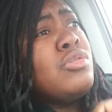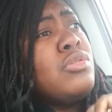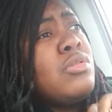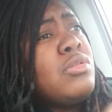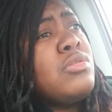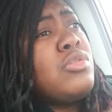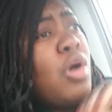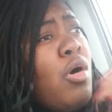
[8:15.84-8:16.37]

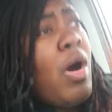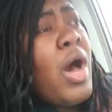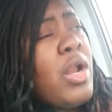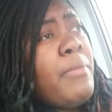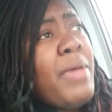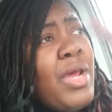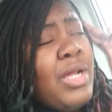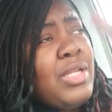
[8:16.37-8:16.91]
don't
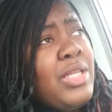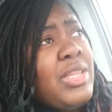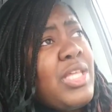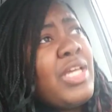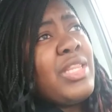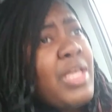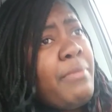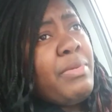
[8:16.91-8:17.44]
automatically think
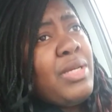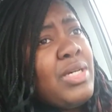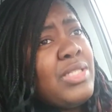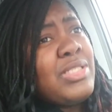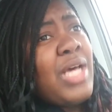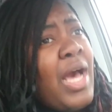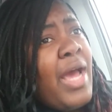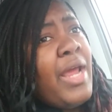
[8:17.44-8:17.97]
that because
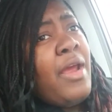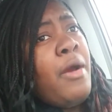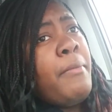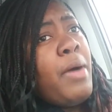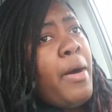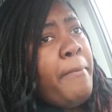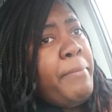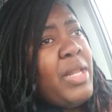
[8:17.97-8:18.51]
I am a
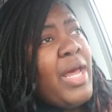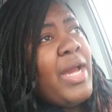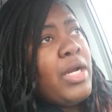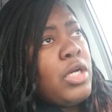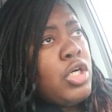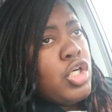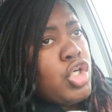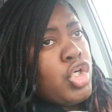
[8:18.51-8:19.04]
black
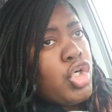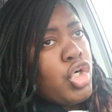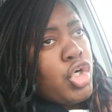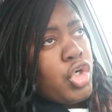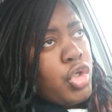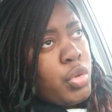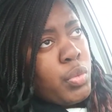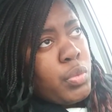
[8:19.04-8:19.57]

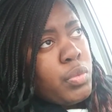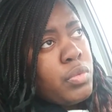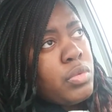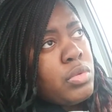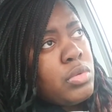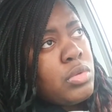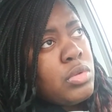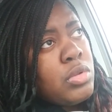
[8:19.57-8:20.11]
girl
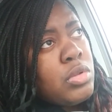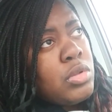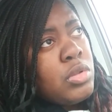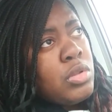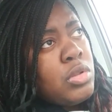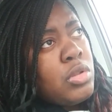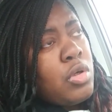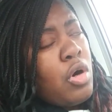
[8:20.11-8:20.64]

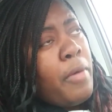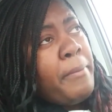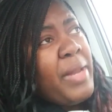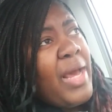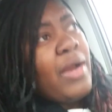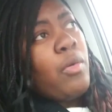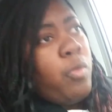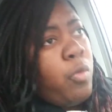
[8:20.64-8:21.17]
or
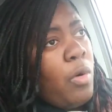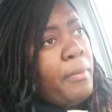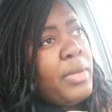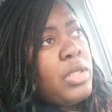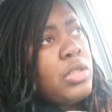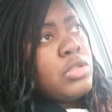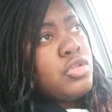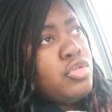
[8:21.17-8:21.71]
black woman.
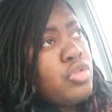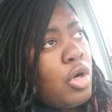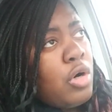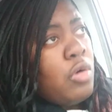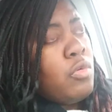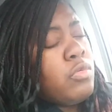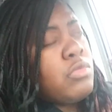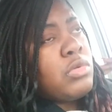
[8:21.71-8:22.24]

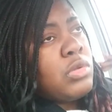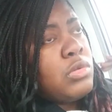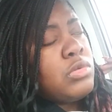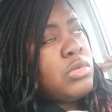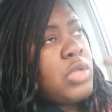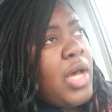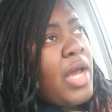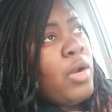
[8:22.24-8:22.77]

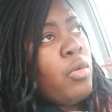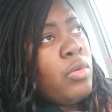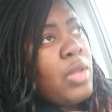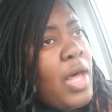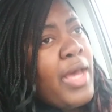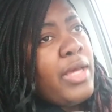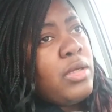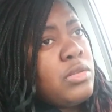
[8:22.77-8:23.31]
I don't
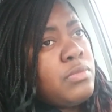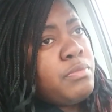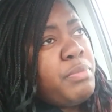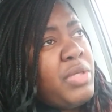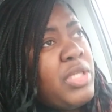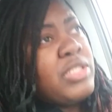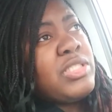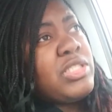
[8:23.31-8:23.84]
like being
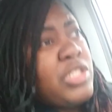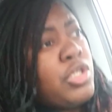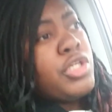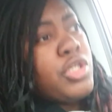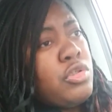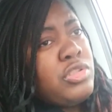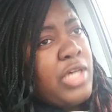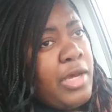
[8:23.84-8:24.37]

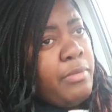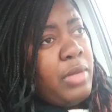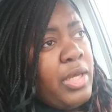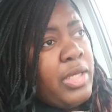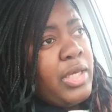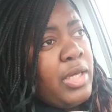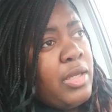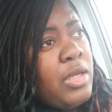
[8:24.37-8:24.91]
stereotyped like
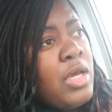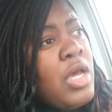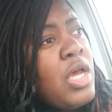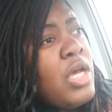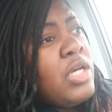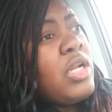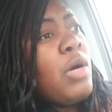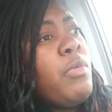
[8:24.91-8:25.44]
that. And
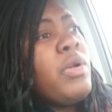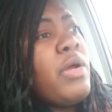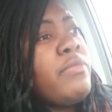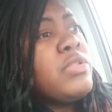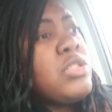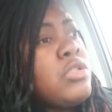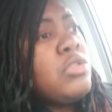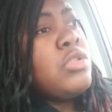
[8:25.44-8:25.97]
I would never
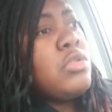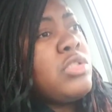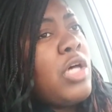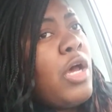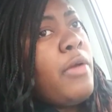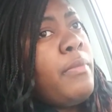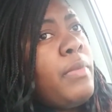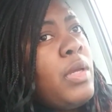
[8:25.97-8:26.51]

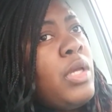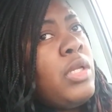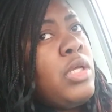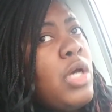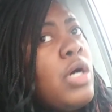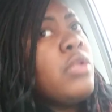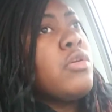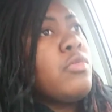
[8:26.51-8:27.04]
stereotype any
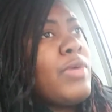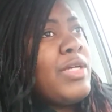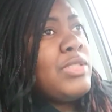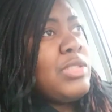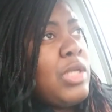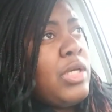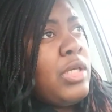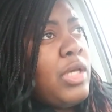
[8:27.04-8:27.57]
other race
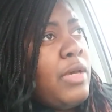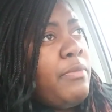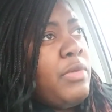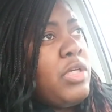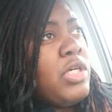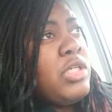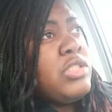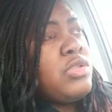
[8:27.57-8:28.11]
like that
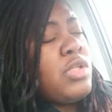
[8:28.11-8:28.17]
because